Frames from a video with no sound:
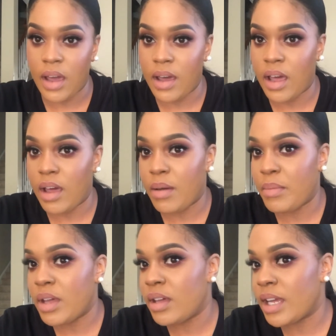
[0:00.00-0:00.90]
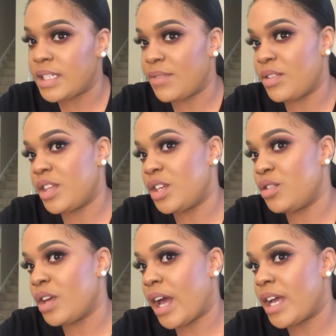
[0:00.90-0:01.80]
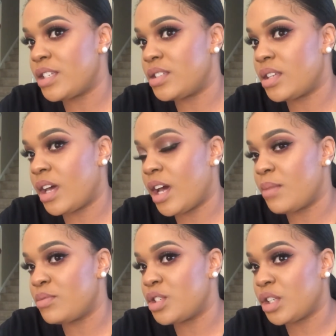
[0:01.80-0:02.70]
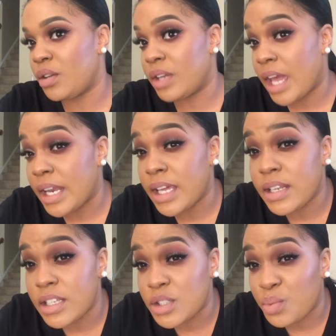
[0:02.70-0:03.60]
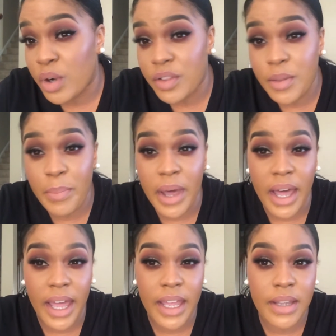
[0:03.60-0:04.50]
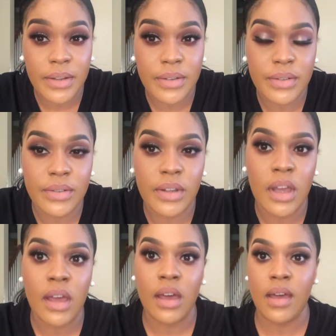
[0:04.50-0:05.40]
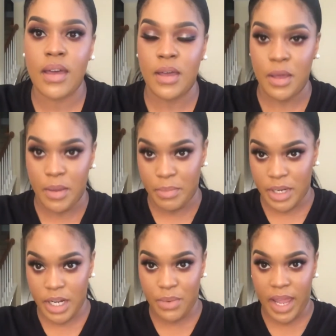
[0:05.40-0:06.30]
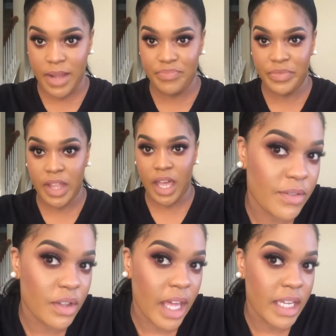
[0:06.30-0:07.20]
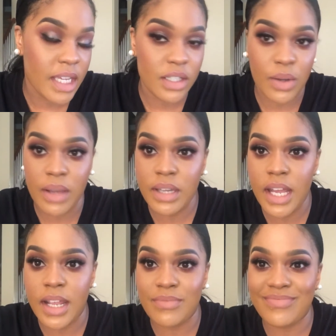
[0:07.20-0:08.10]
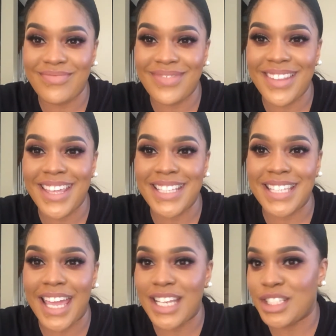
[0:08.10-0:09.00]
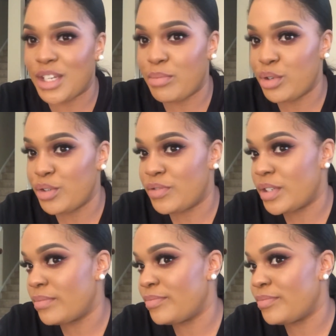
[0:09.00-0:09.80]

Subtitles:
I definitely think you guys should go get it. It's worth the buy. But anyway, if you like it, go out and get it. It's Ashley approved.